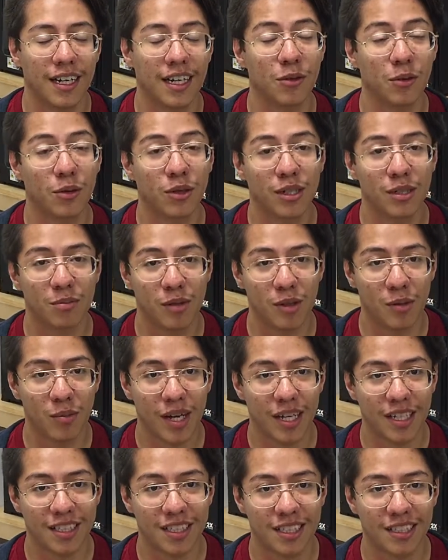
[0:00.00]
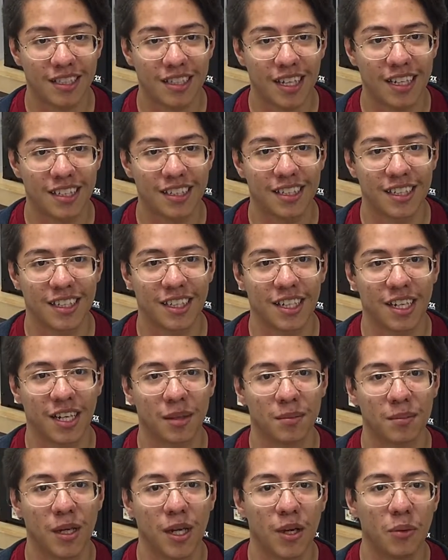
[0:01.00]
In order to minimize the size of the
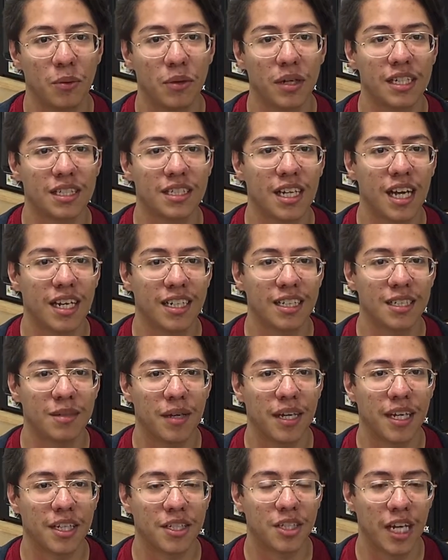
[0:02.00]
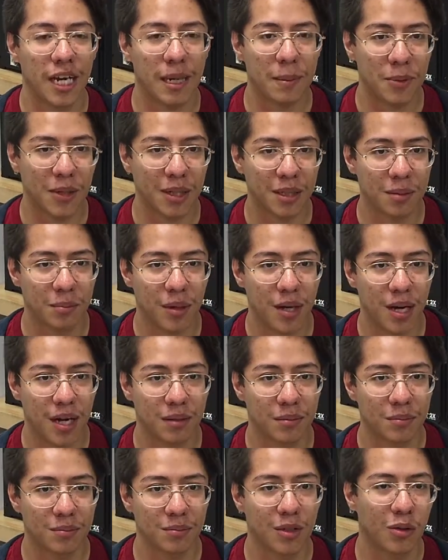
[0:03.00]
cup, we decided to make a chamber at the
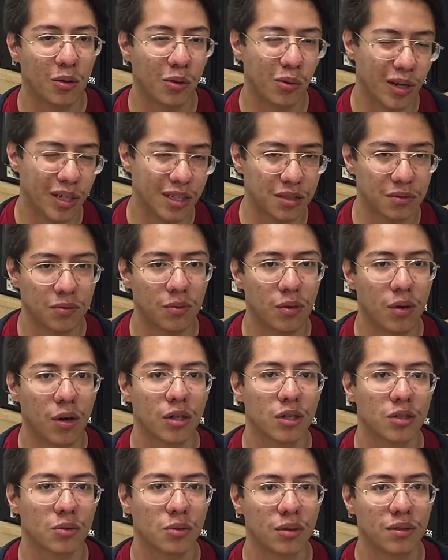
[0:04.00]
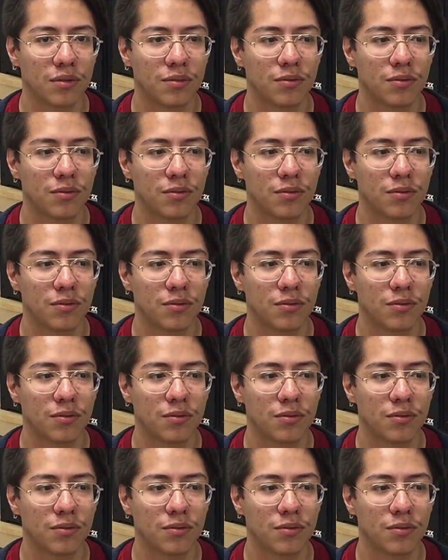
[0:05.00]
bottom, a reservoir sort